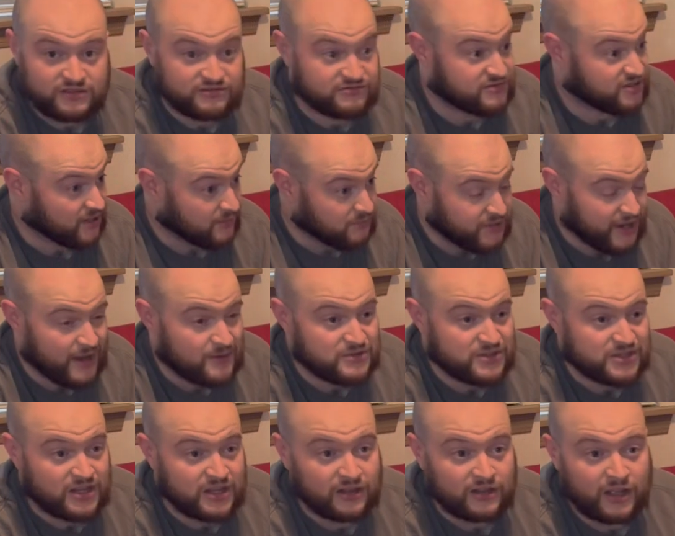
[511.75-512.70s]
sometimes you
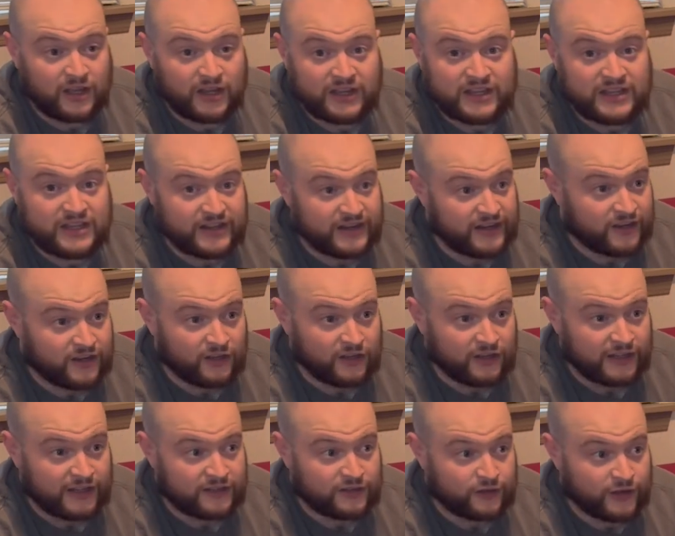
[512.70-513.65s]
get lucky and a
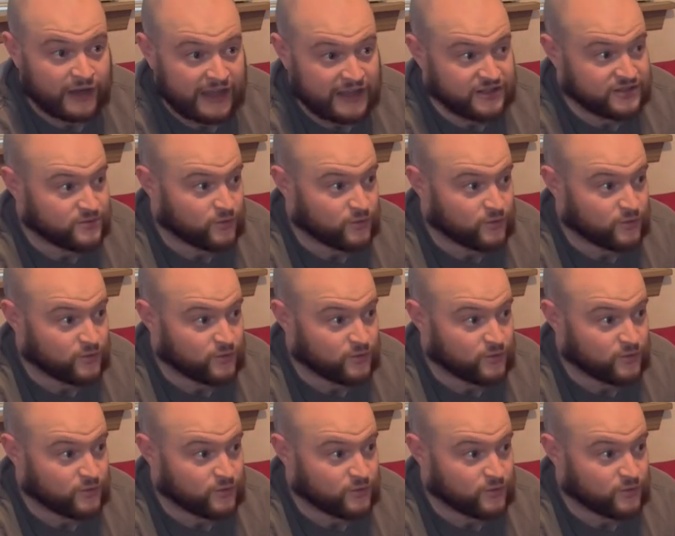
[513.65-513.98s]
collector has